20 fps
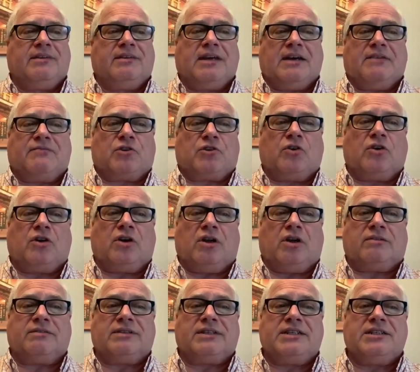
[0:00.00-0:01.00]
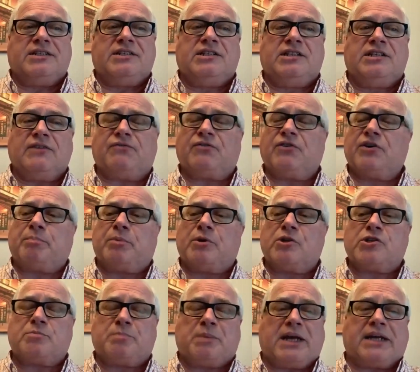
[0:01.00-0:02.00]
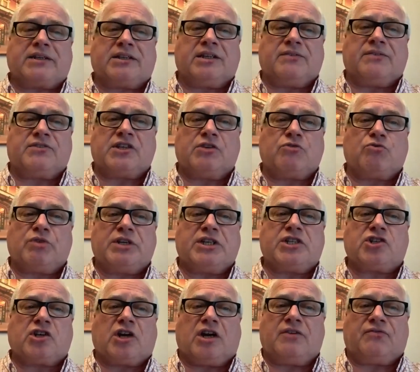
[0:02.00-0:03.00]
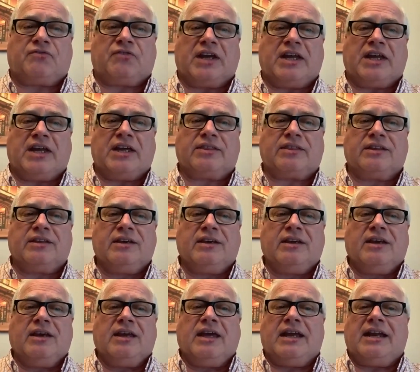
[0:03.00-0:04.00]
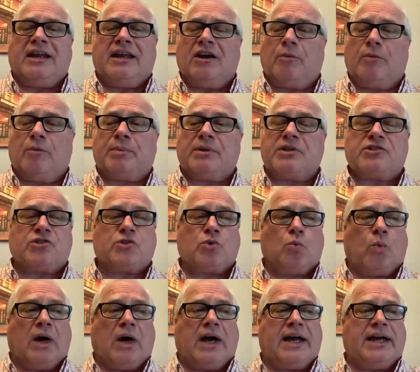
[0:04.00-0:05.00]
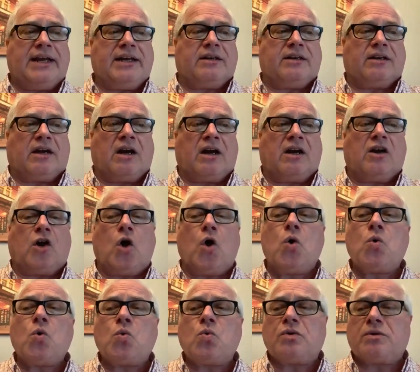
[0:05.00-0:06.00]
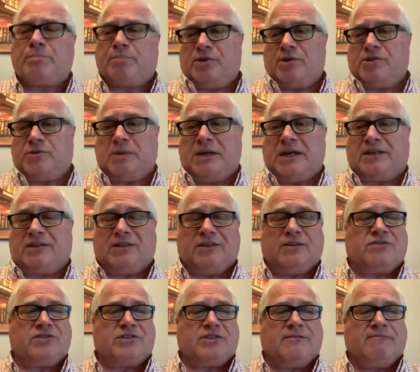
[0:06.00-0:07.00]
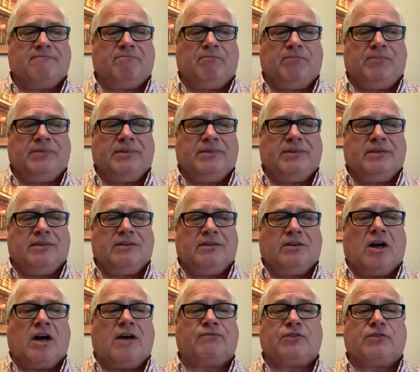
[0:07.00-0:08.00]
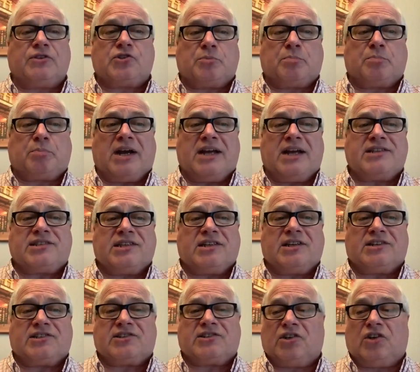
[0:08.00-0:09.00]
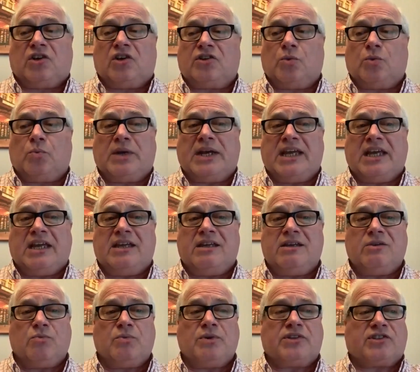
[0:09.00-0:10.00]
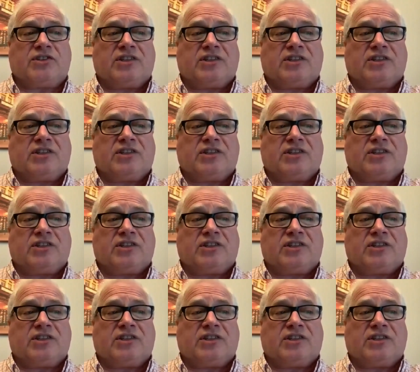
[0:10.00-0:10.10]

After all, different perspectives enrich our faith and help us to widen our own perspectives, often surprising us along the way with